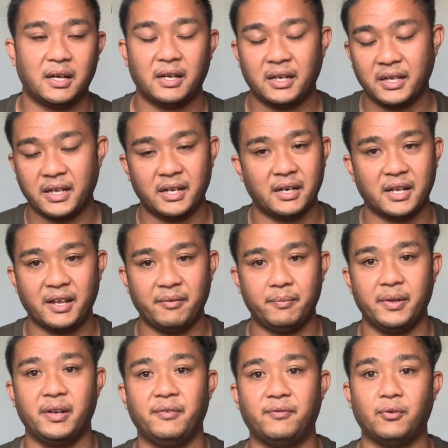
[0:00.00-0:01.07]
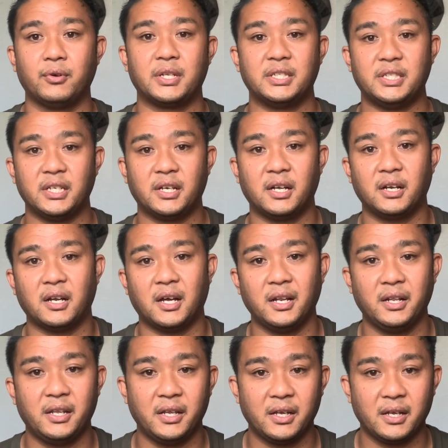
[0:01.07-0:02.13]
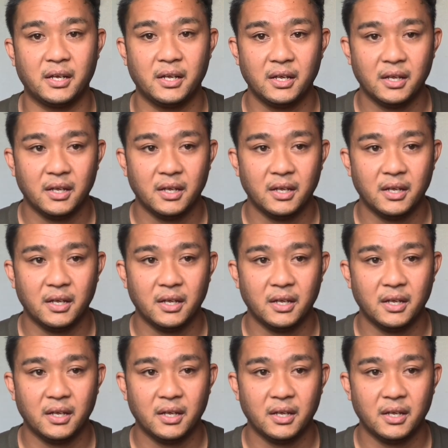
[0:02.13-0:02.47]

Again, I've been focusing on hunting,